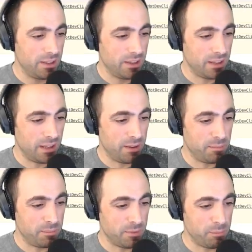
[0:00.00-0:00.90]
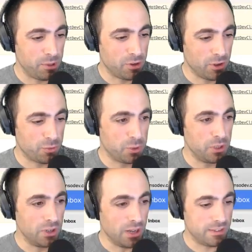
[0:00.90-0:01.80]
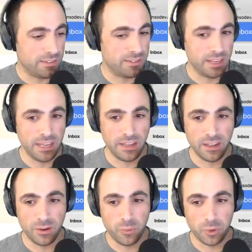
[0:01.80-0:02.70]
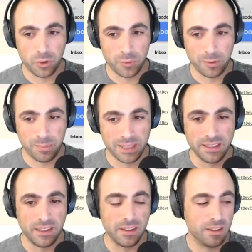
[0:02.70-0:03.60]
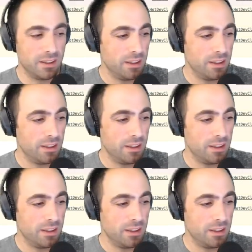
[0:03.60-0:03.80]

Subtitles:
because we're not saying what we're building,